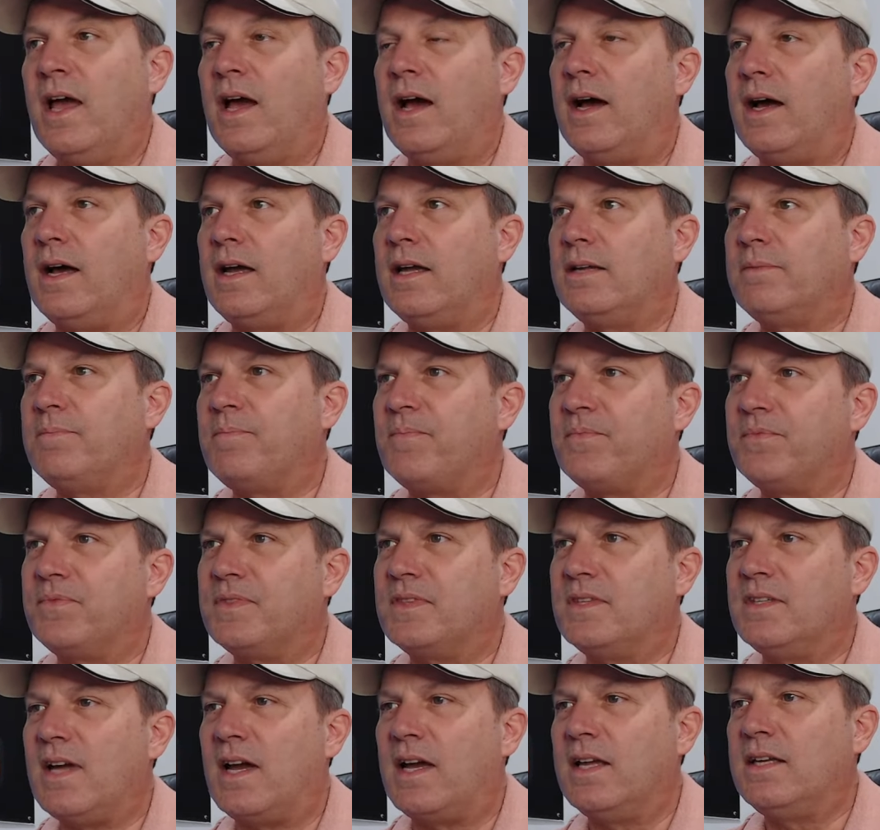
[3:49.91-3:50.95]
I
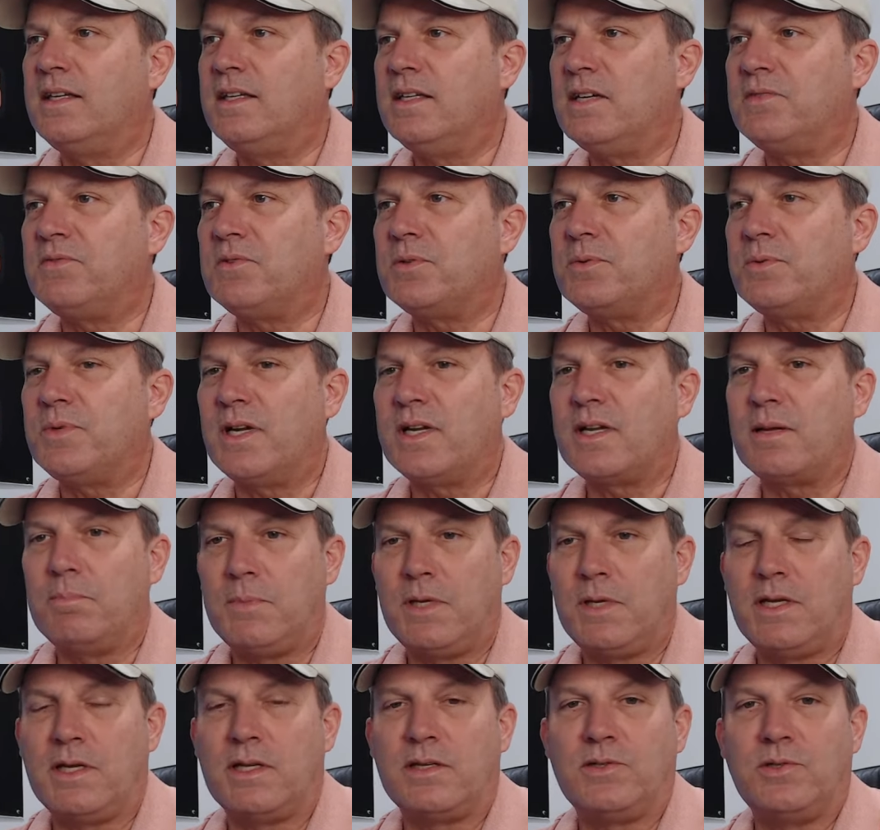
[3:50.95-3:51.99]
never
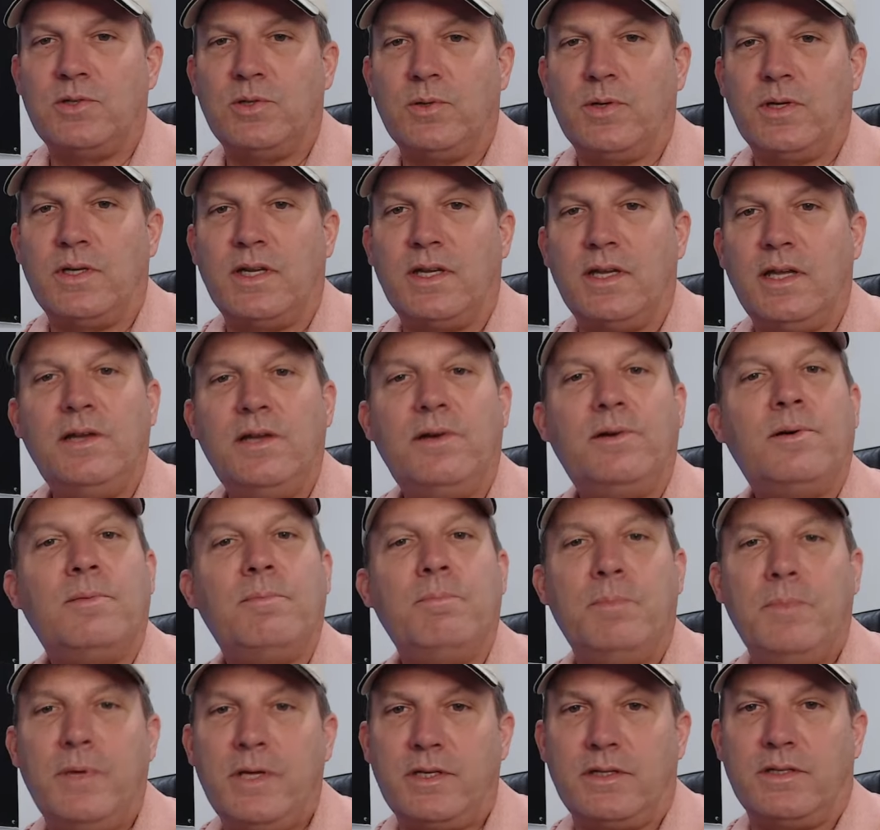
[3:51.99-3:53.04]
recommend doing
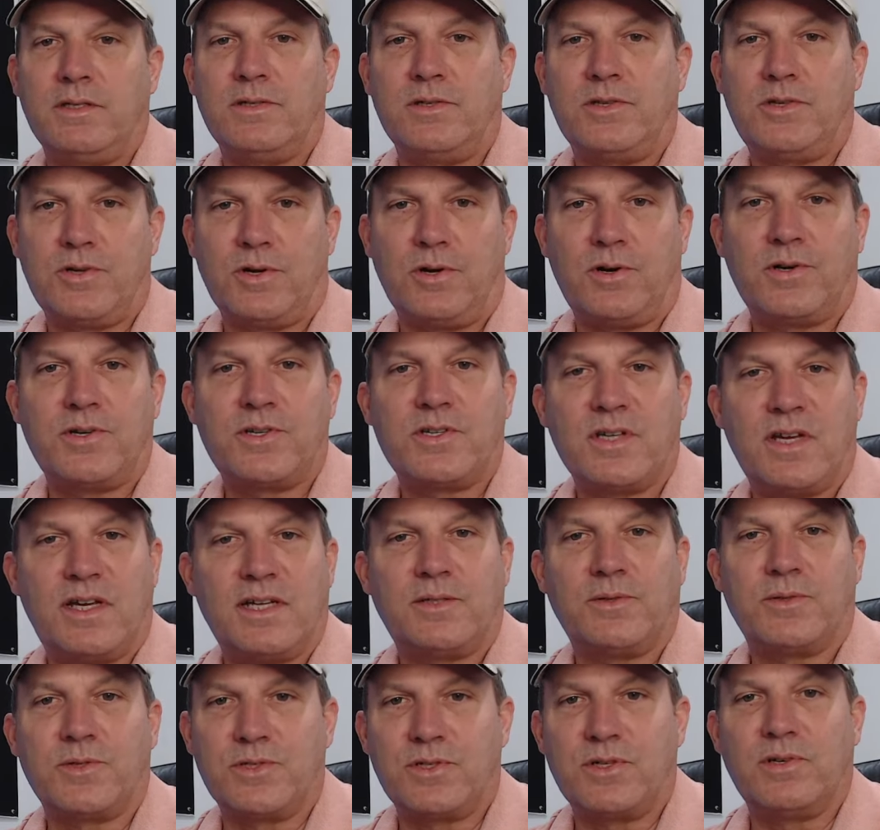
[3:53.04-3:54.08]
intermittent charge
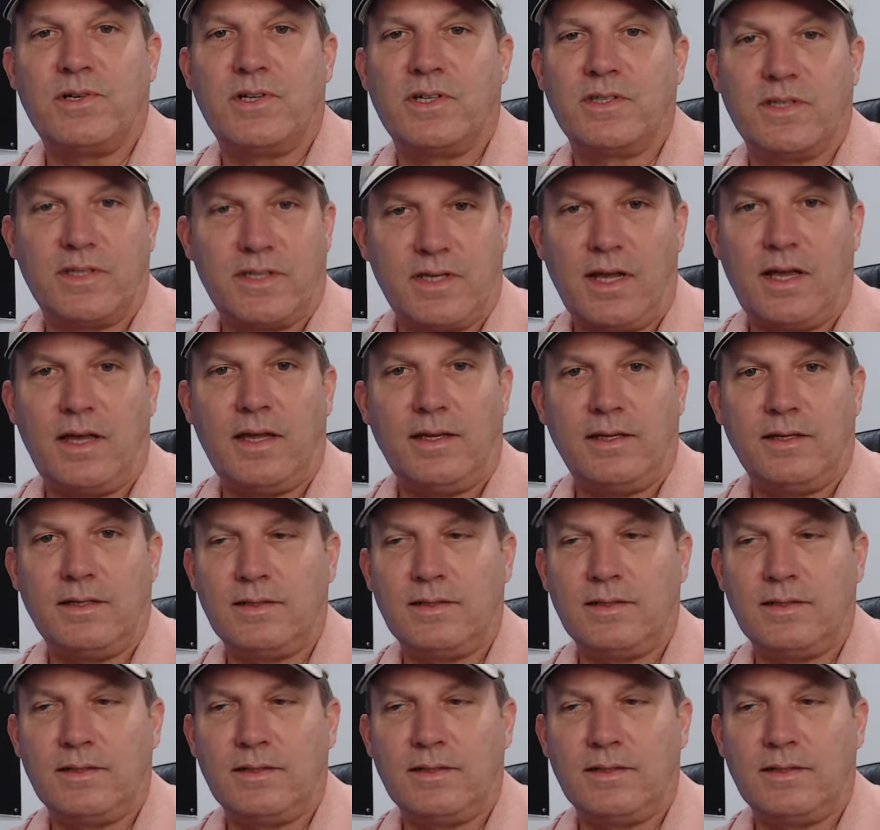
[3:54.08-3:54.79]
cycles during the day.